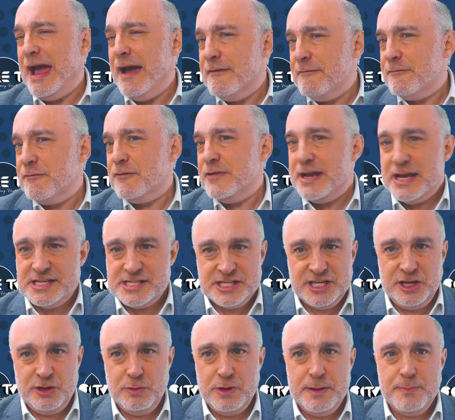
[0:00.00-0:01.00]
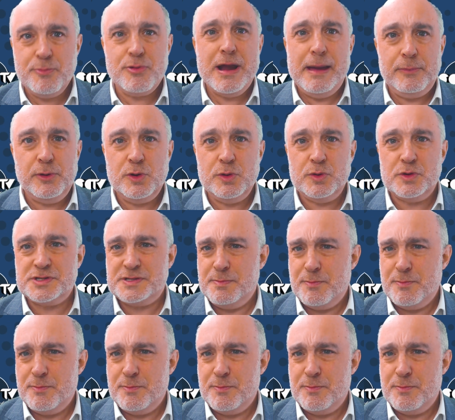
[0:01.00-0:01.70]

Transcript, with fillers: every SQE prep course